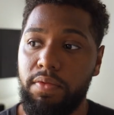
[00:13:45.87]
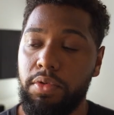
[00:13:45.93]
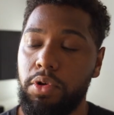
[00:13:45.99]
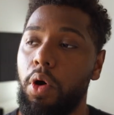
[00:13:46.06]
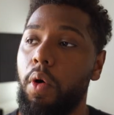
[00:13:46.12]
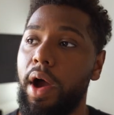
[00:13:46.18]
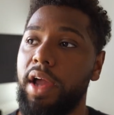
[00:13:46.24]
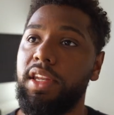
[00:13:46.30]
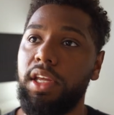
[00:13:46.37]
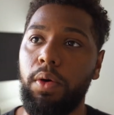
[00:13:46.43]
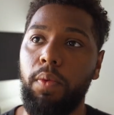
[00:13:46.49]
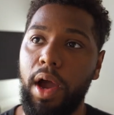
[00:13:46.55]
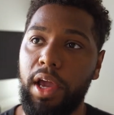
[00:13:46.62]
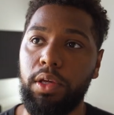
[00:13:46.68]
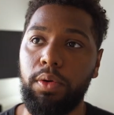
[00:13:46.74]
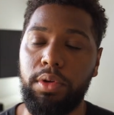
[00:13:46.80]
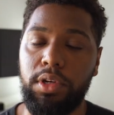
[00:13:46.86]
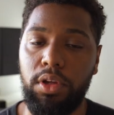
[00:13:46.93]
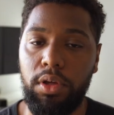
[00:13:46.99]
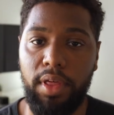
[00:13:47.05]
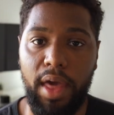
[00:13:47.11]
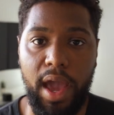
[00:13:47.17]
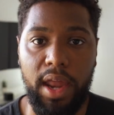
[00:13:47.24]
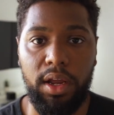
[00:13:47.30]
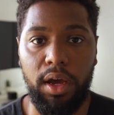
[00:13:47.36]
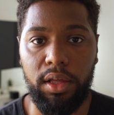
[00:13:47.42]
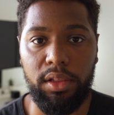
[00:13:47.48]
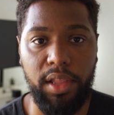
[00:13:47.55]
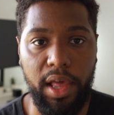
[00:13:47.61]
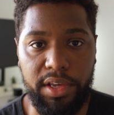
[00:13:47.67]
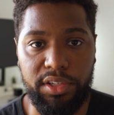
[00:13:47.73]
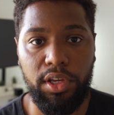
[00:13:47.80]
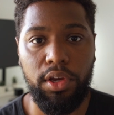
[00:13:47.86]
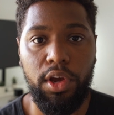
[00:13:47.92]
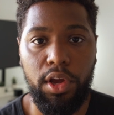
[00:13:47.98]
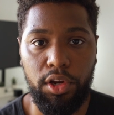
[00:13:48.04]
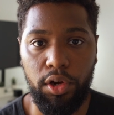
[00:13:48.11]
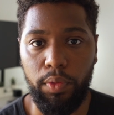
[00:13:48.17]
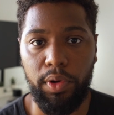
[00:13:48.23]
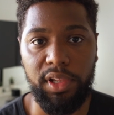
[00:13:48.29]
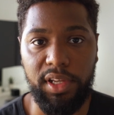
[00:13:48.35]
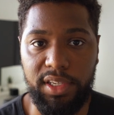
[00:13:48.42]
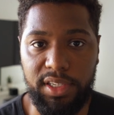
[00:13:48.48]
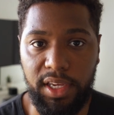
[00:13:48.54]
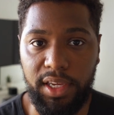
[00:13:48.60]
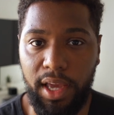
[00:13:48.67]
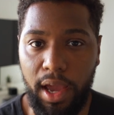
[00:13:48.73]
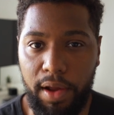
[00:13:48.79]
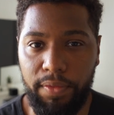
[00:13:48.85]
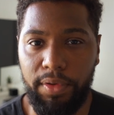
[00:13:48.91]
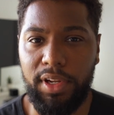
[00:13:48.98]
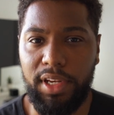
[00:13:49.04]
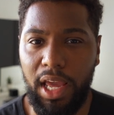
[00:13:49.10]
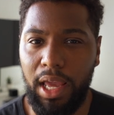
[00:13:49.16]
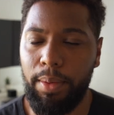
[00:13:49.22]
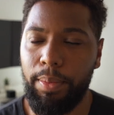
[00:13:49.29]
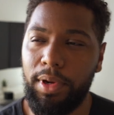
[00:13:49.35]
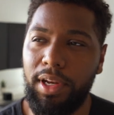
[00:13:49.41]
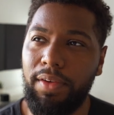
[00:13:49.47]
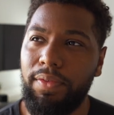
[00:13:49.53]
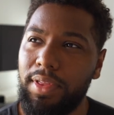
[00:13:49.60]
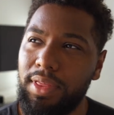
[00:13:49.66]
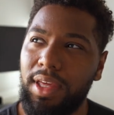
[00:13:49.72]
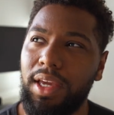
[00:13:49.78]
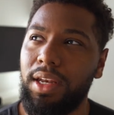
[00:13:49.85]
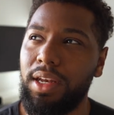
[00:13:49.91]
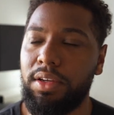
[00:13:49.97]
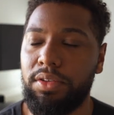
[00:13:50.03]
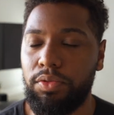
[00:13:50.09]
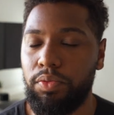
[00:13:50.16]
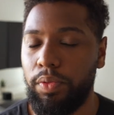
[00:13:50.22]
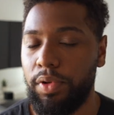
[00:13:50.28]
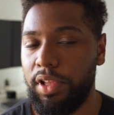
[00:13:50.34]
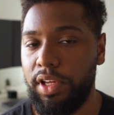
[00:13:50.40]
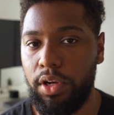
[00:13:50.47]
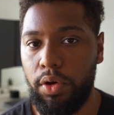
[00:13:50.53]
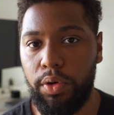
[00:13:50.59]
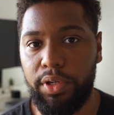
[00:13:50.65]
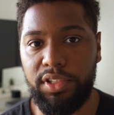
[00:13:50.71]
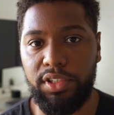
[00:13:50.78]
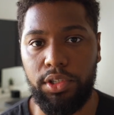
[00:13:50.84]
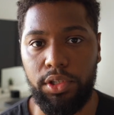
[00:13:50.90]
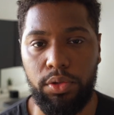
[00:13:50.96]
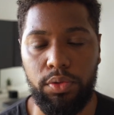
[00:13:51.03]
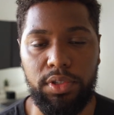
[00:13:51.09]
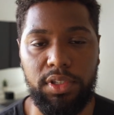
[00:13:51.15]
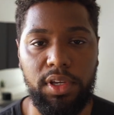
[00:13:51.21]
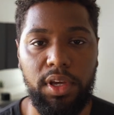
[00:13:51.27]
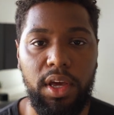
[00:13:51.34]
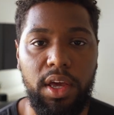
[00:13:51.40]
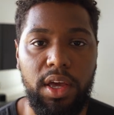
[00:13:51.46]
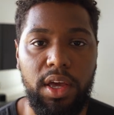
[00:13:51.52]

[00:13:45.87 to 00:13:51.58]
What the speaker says: No idea why you would do that unless you're releasing every day, but even then there's really no excuse.